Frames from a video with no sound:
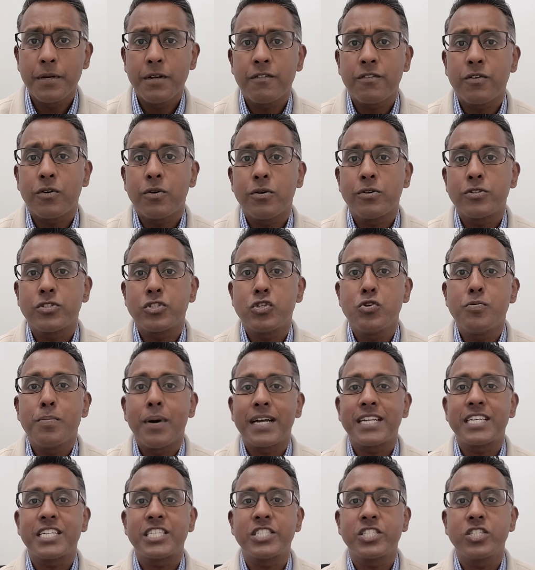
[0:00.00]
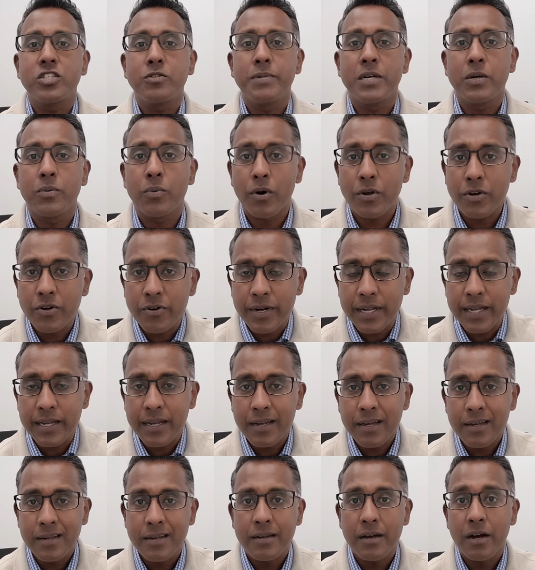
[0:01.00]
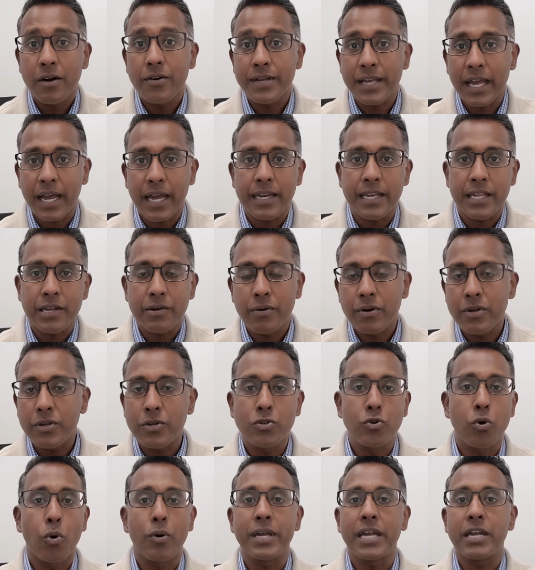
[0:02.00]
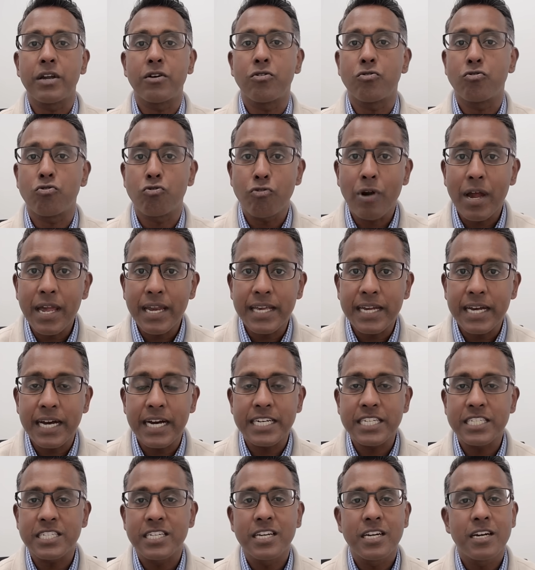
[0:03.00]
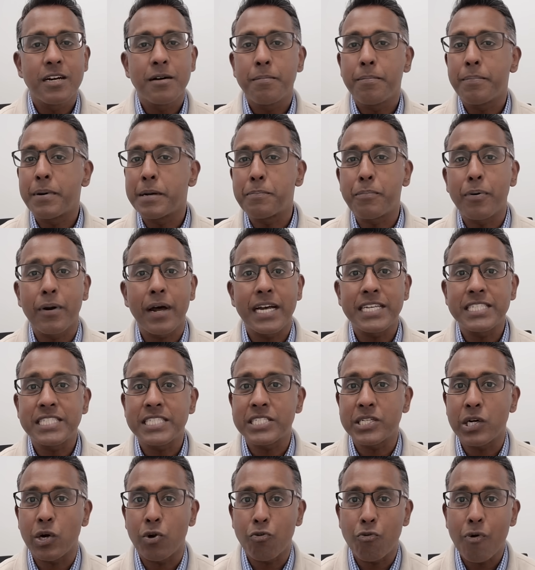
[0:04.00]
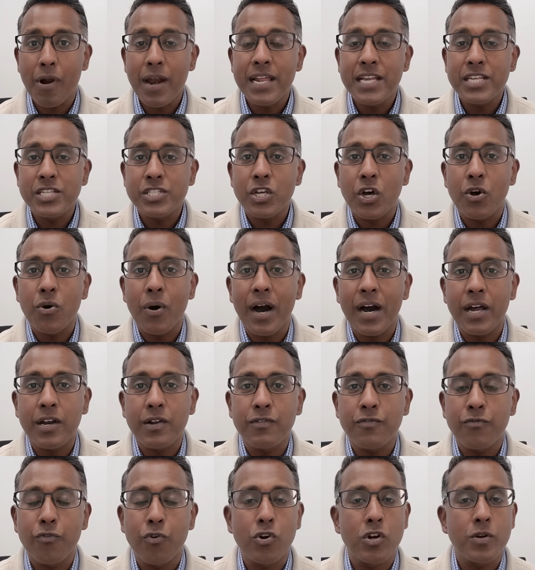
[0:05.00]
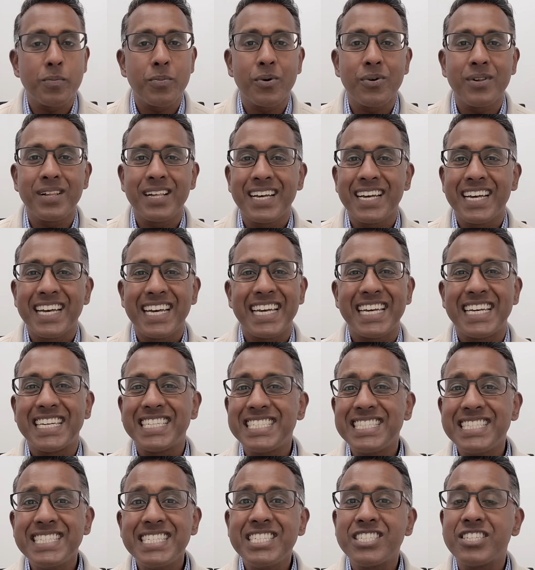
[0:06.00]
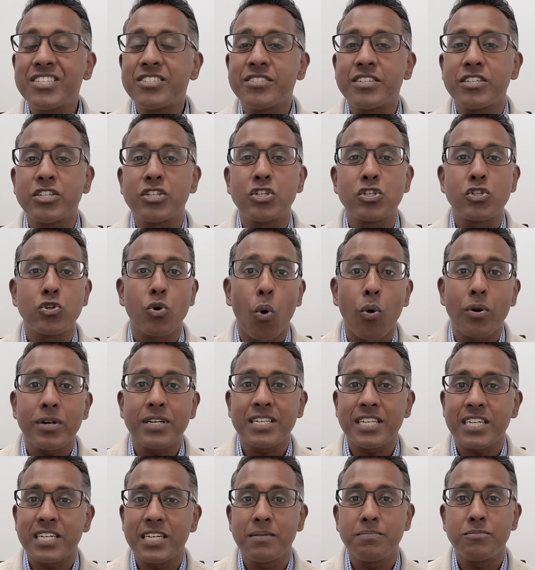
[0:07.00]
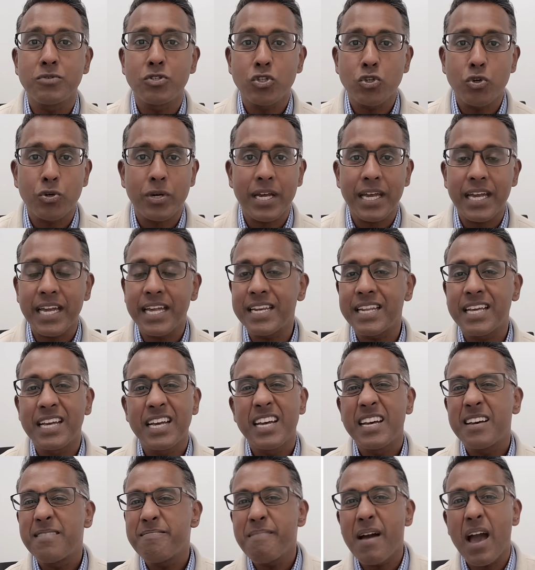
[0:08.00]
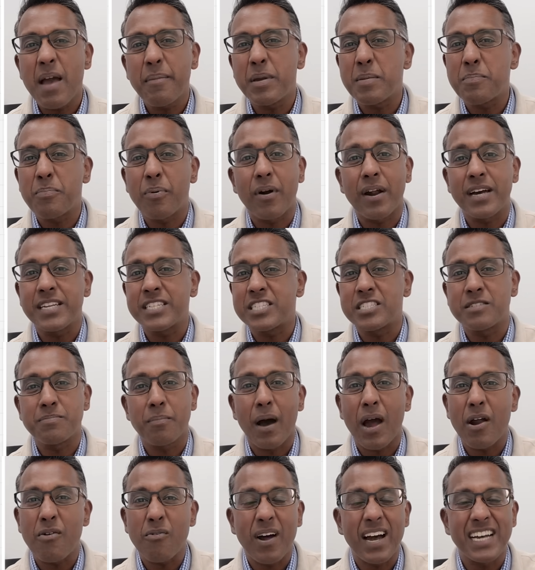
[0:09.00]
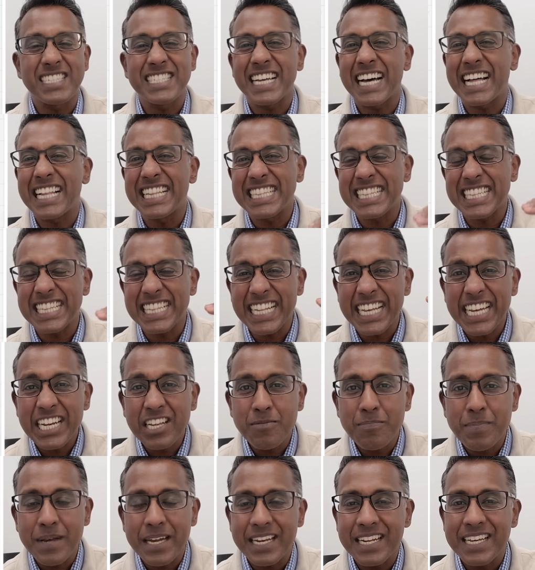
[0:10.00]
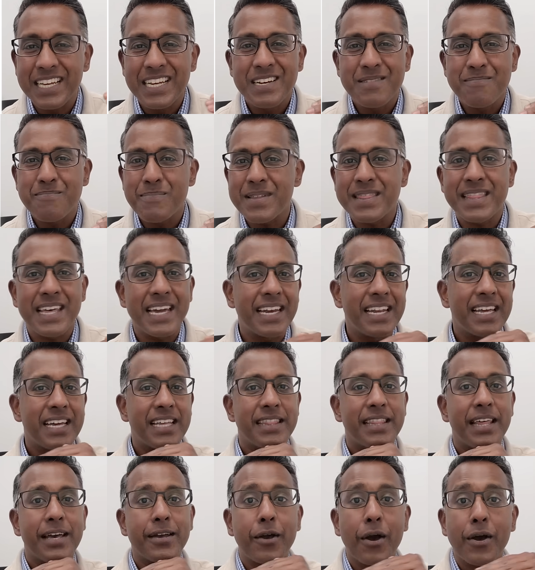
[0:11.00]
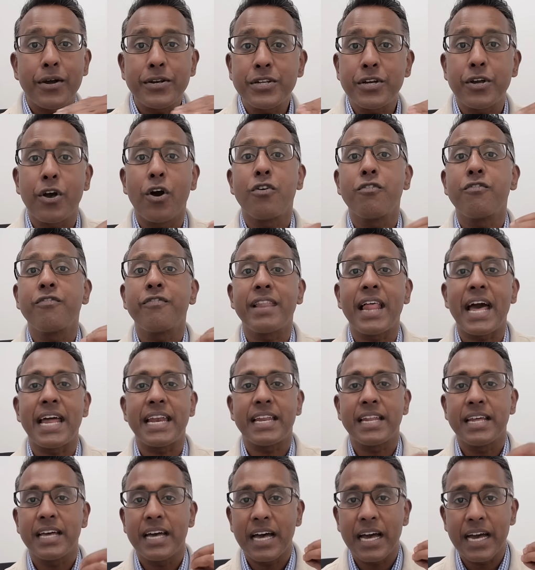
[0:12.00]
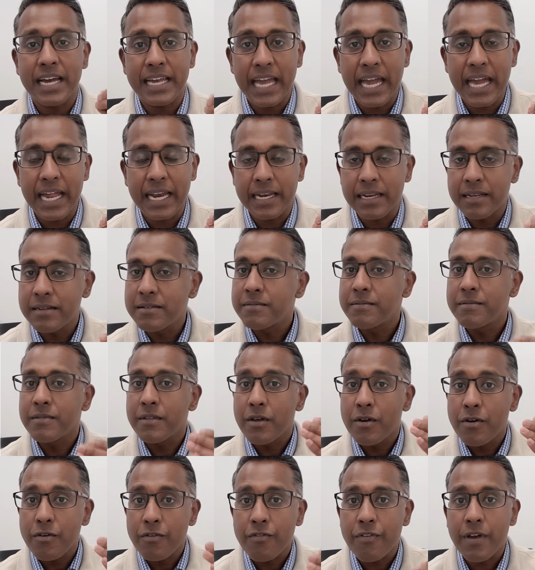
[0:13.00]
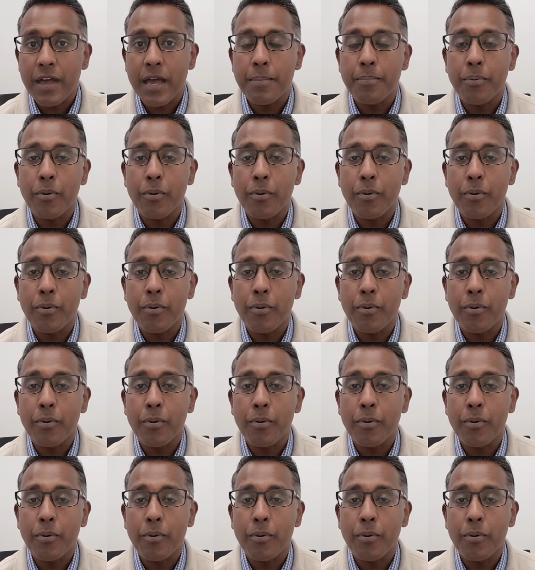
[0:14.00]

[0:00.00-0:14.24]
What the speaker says: But of course, you might still be wondering, okay, Nero, you're talking rate cuts, but prices are already so unaffordable. Isn't this just a short-term sugar hit? Maybe prices might rise a little bit, but then they're going to go flat again. Fair